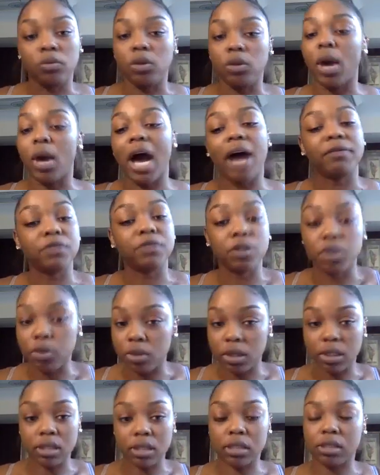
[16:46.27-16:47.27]
You have to do
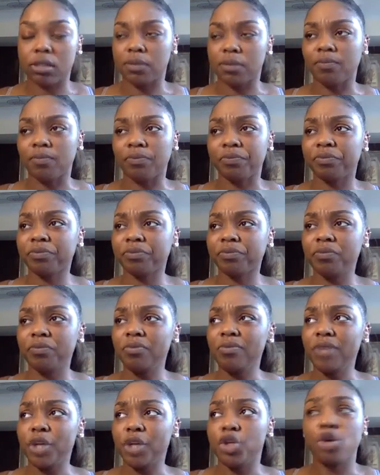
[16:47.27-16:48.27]
this
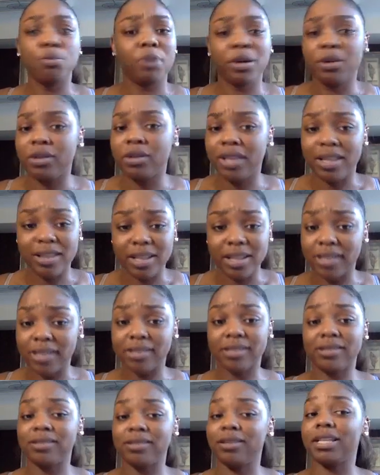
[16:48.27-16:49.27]
you're better than
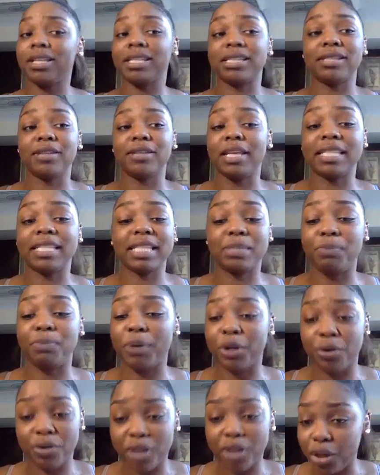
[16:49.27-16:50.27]
this this is,
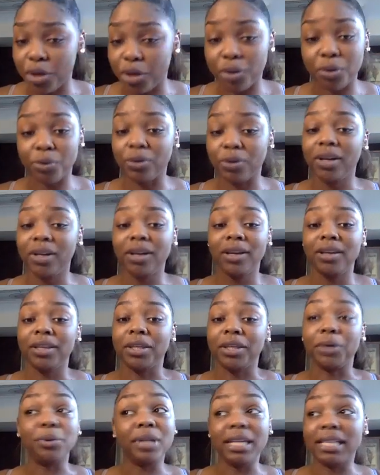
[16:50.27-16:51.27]
bigger than you
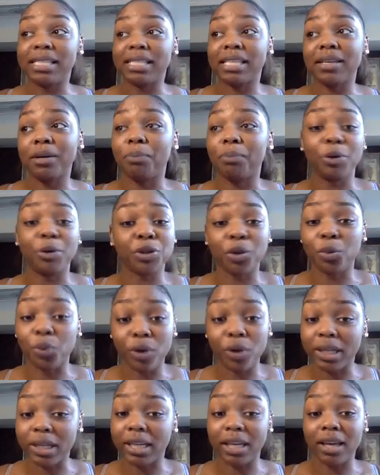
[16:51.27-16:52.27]
you need to put the
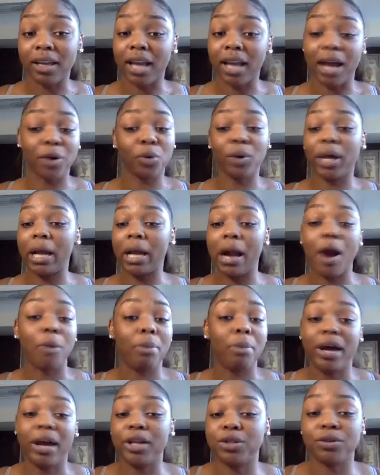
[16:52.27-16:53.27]
work in i don't care how
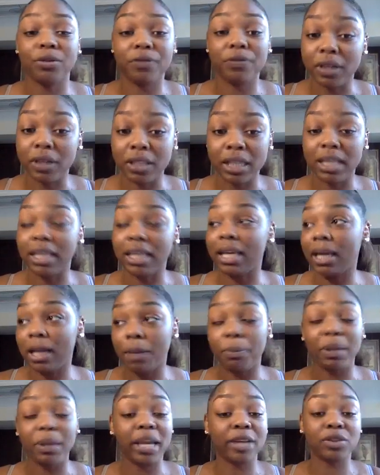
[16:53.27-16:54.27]
bad you're feeling get
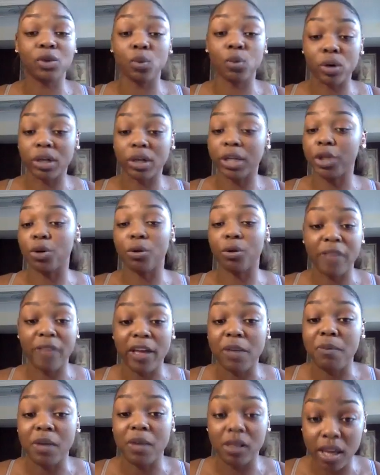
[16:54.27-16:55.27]
up and get the work and you'll
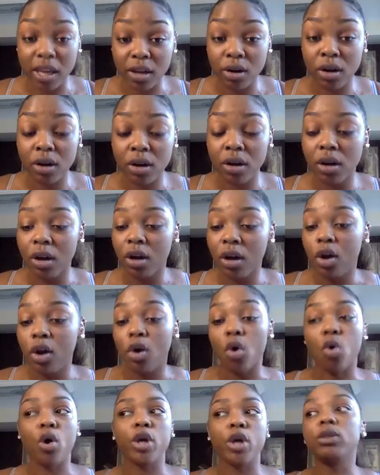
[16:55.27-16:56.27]
thank me later
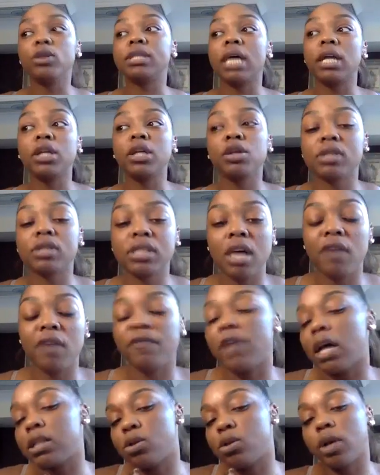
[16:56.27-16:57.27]
or are you telling yourself
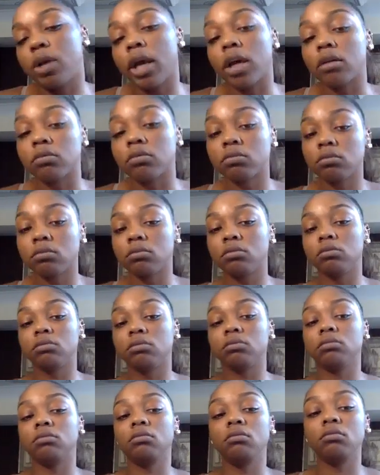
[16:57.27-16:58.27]
no it's okay
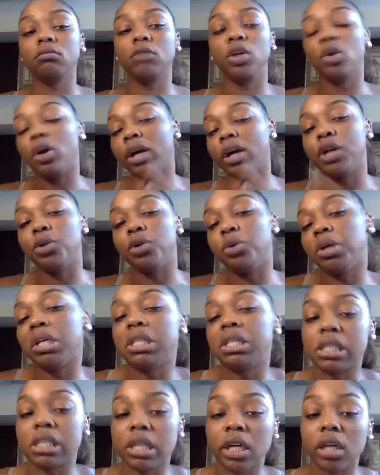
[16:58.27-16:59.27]
you don't gotta do
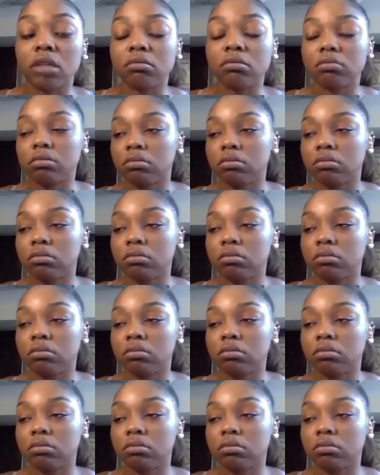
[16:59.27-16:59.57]
nothing today